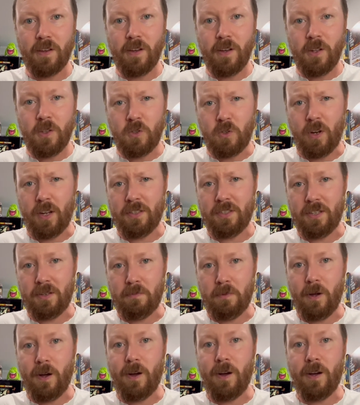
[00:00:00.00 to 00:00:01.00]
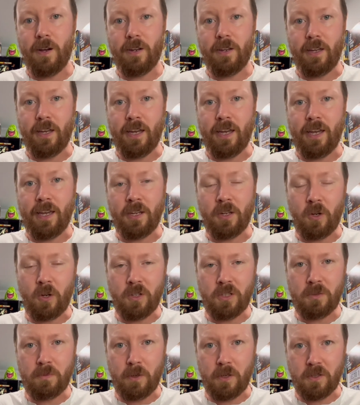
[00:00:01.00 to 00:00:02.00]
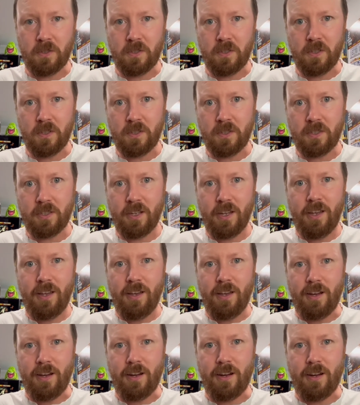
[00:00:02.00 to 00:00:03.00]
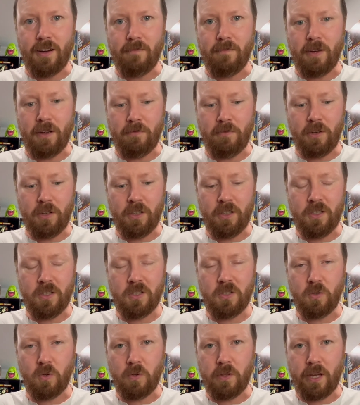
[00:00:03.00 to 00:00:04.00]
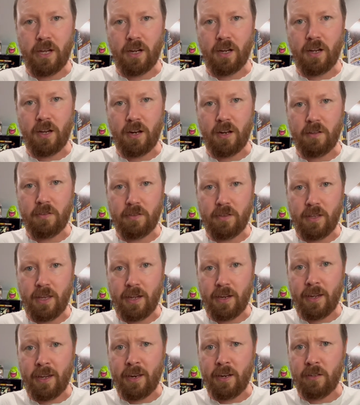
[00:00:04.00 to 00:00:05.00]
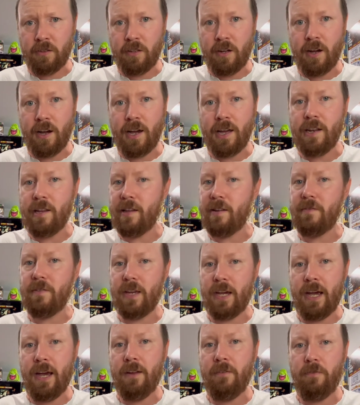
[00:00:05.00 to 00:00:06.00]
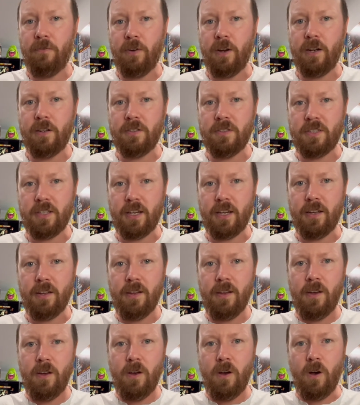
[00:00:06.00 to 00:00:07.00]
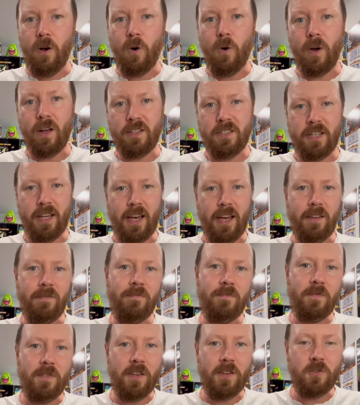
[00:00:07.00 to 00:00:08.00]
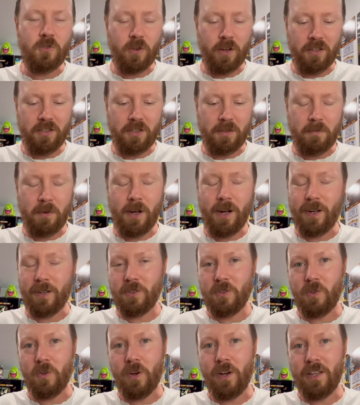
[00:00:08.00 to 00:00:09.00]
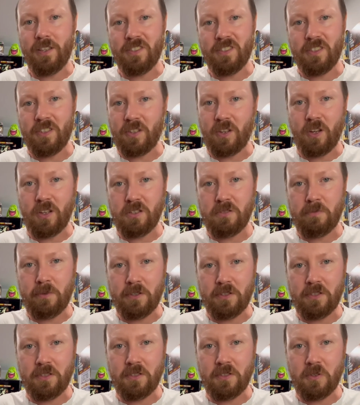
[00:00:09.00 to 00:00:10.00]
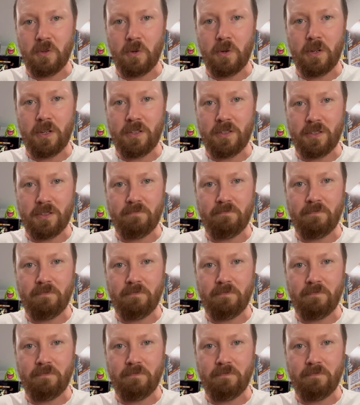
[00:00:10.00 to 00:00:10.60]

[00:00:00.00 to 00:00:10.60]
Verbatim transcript: Jurassic Park and Ghostbusters um, and really just saw that kind of, that kind of line. And I had friends that always had their Jurassic Park toys and the Ghostbuster toys, and